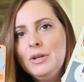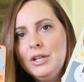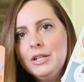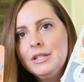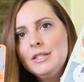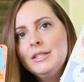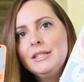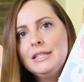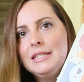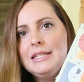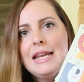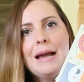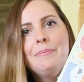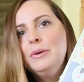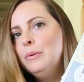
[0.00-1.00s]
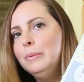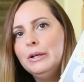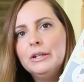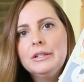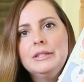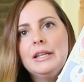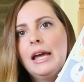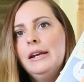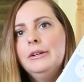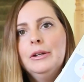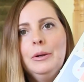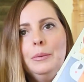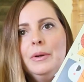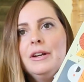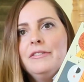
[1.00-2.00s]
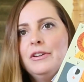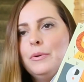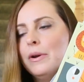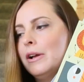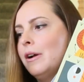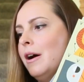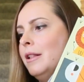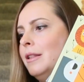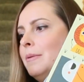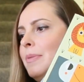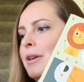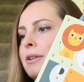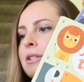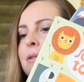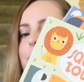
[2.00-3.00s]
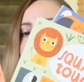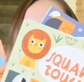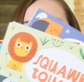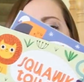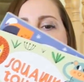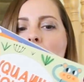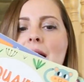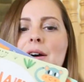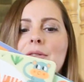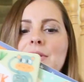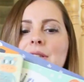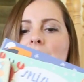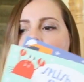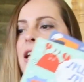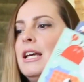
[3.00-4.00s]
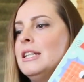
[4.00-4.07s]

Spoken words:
Books, Snapper Books, I don't know, whatever you want to call them. There's Speak Up Mouse,